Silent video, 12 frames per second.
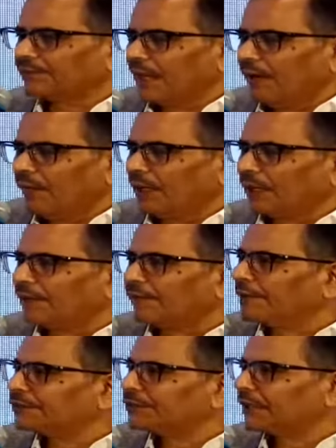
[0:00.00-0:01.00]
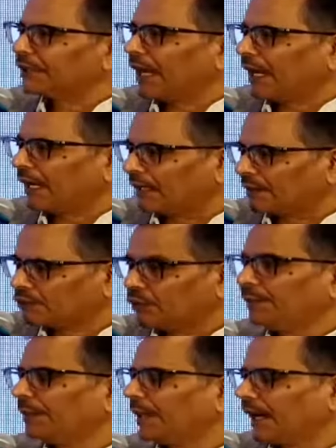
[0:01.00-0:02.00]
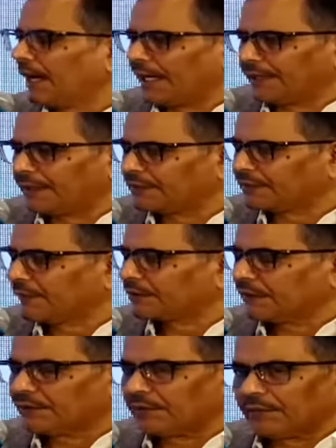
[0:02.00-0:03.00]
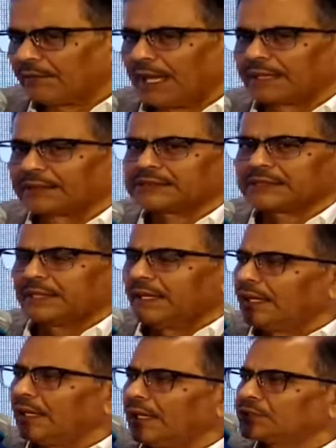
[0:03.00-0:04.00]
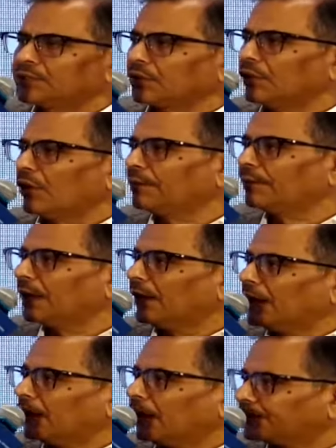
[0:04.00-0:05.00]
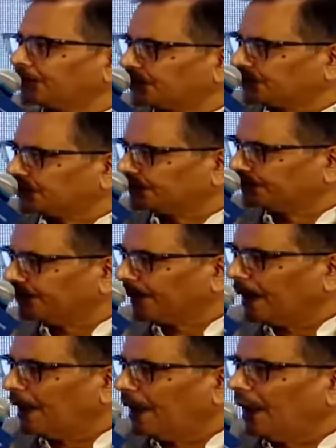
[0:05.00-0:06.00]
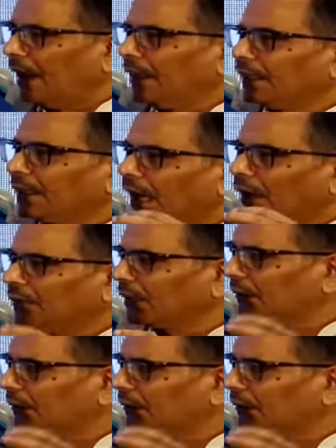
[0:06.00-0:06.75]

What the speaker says: while inflation target should be a guidance for central banks, it should not become an obsession. Now that